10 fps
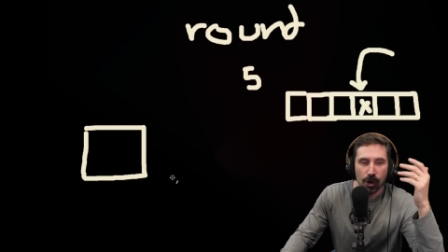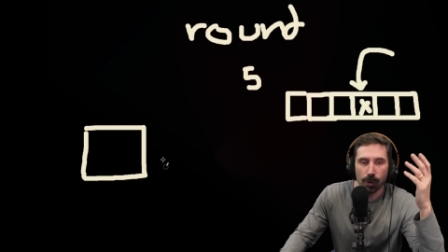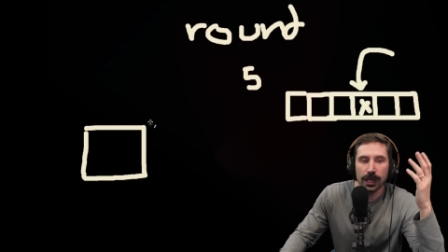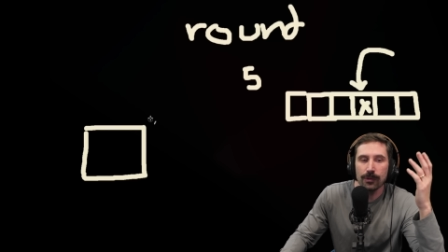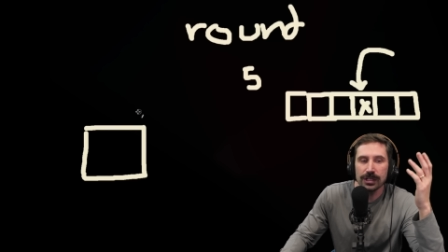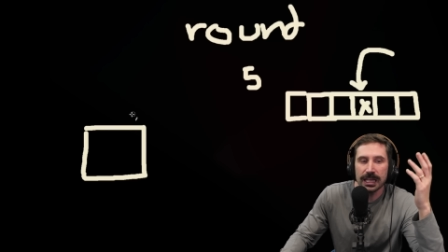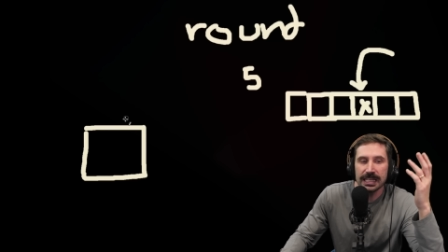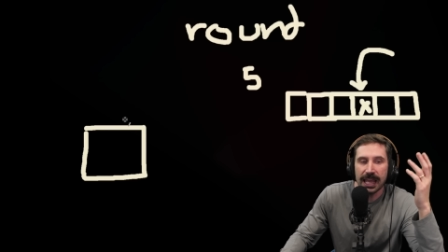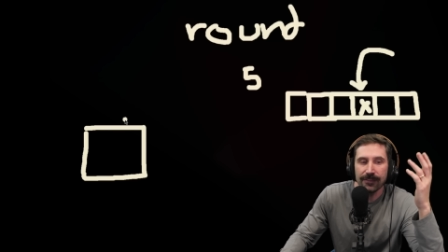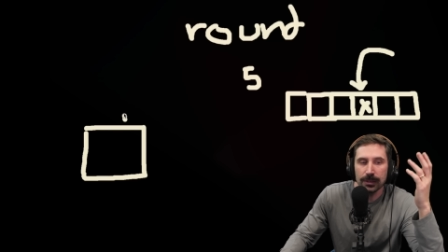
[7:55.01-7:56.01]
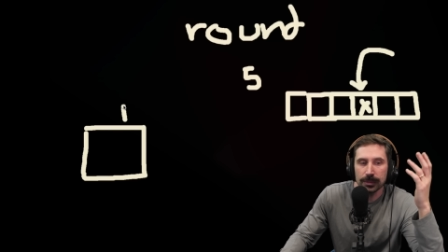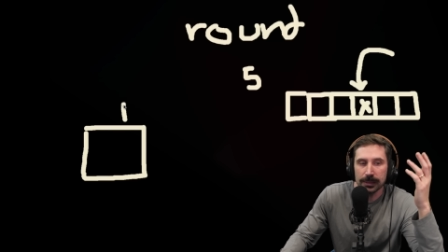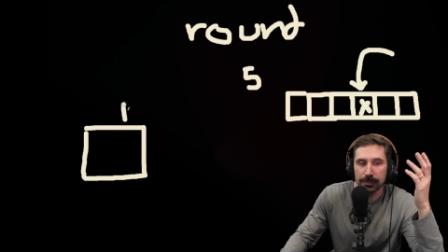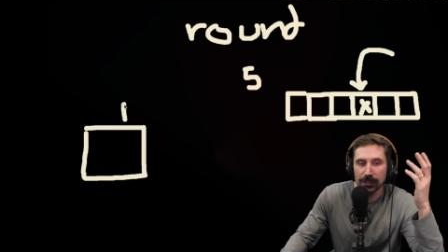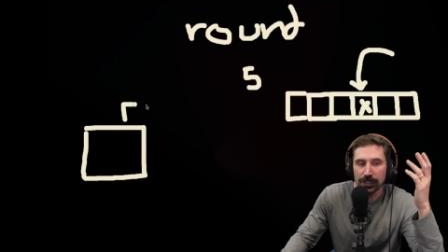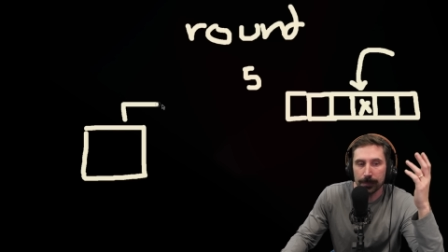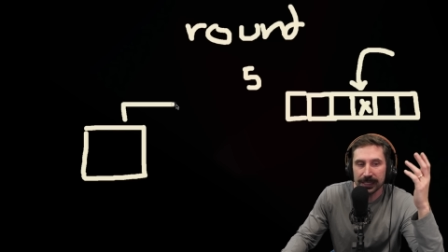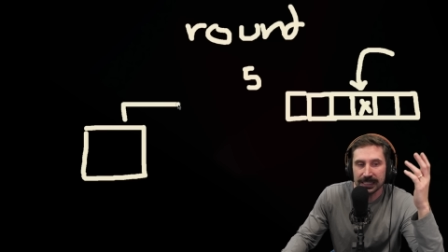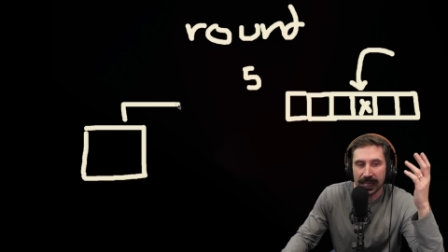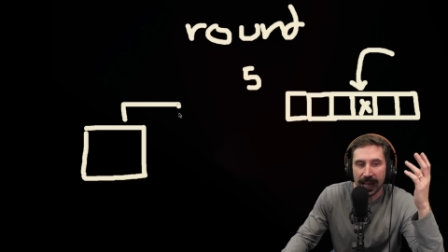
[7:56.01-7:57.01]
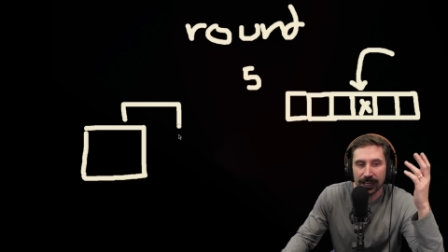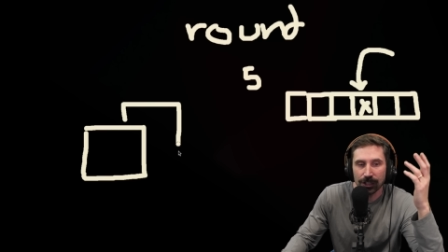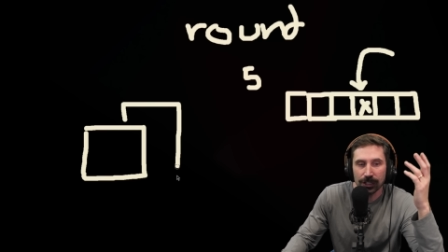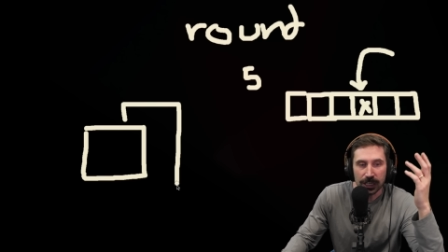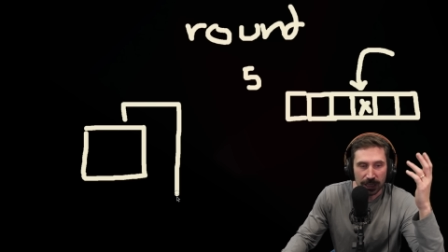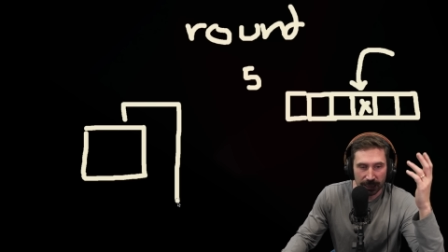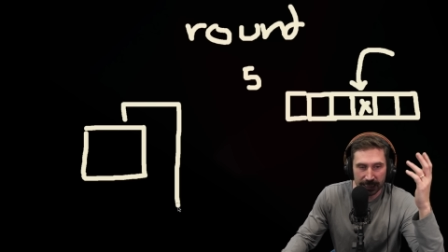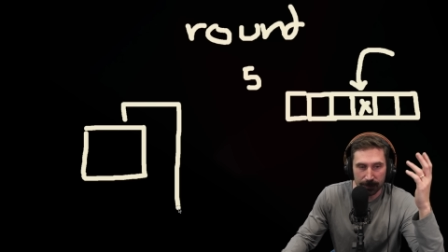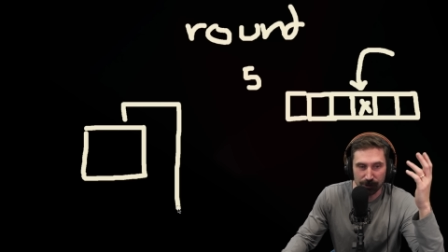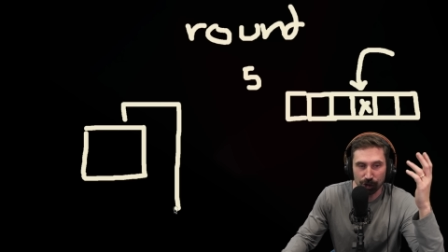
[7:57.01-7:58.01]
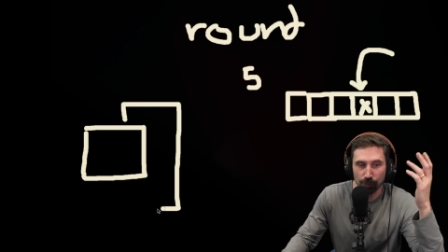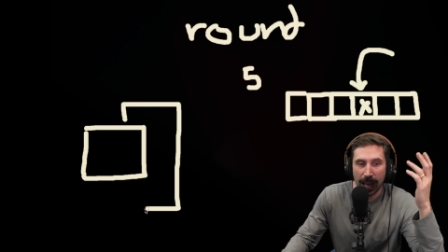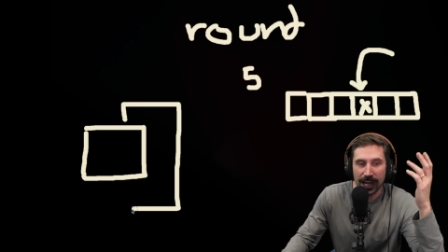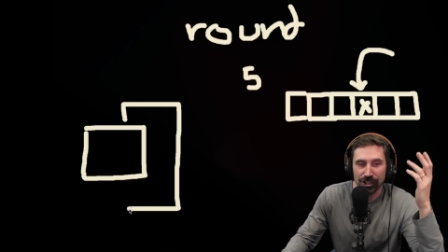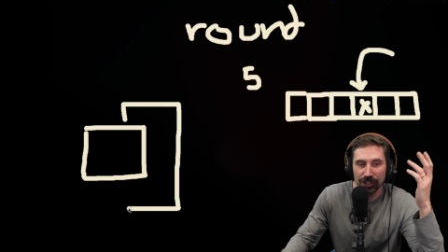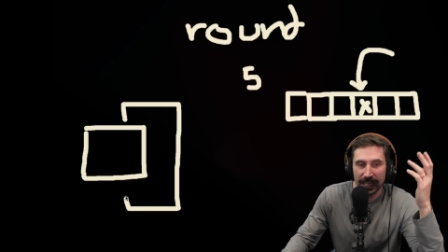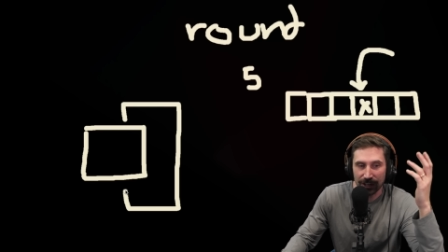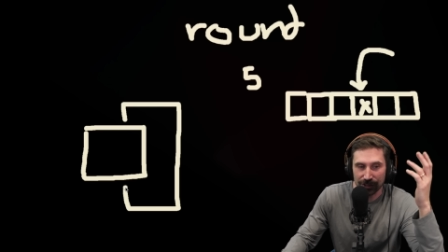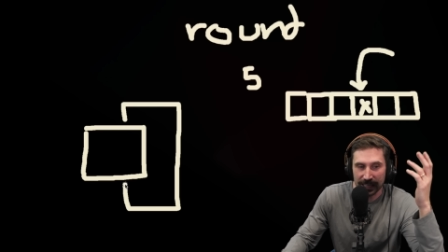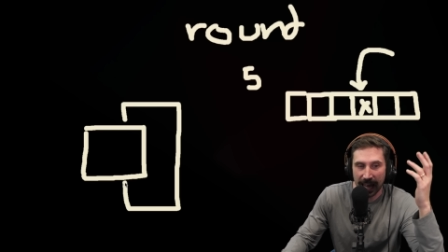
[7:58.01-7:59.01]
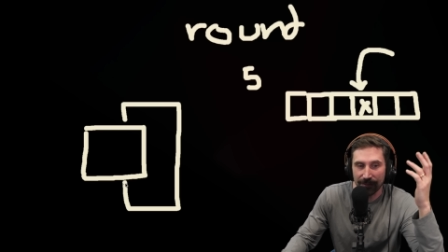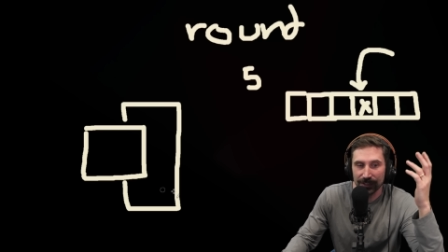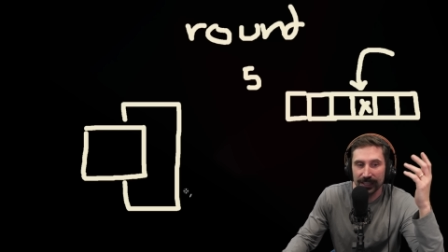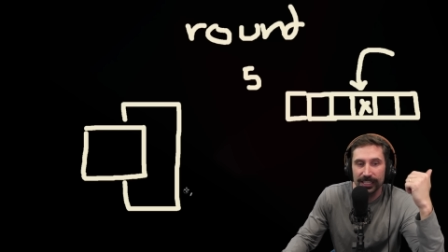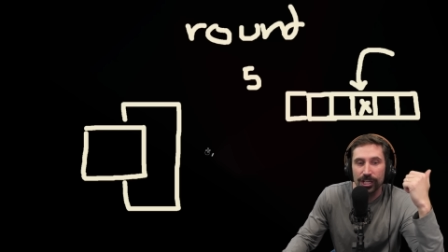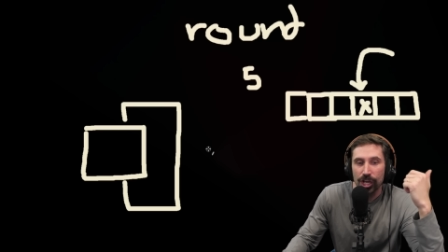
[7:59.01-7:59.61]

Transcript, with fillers: where it would inevitably build up an entire like abstraction layers and everything